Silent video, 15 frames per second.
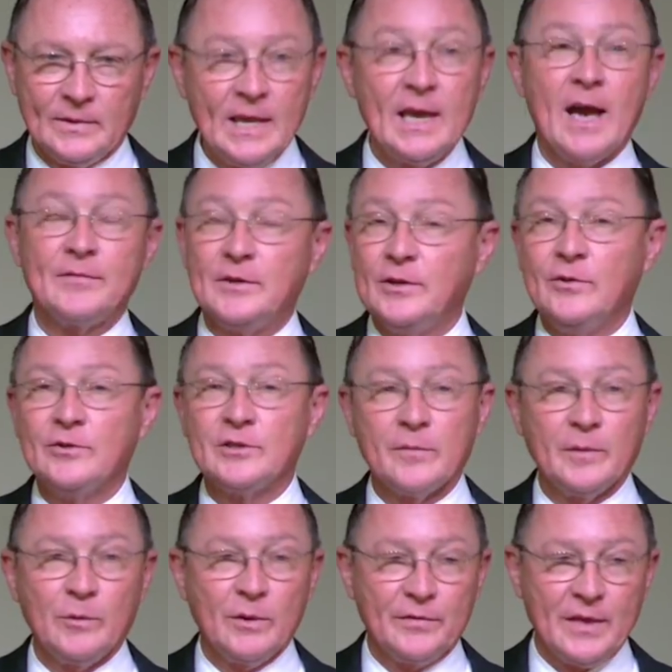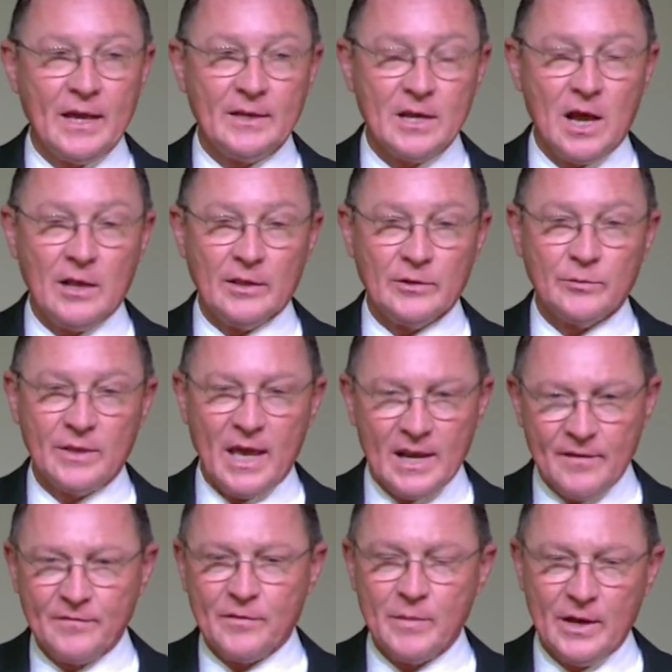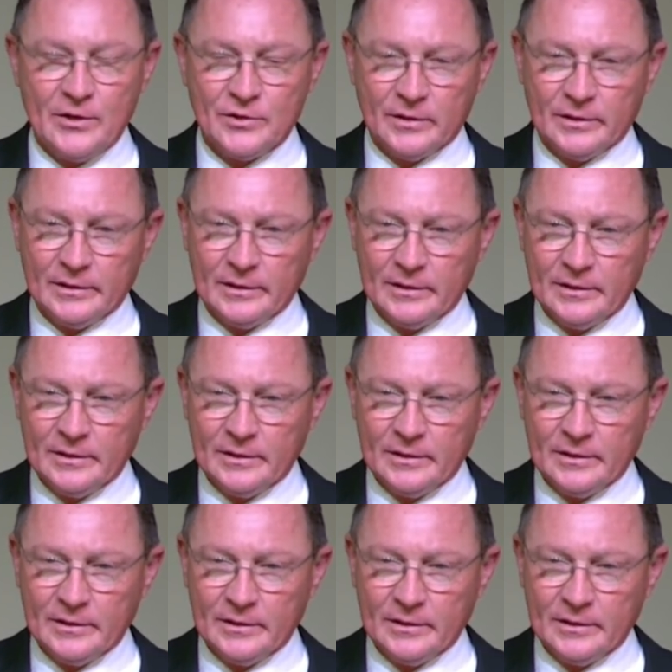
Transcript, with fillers: They have to do something with that knowledge, with that information.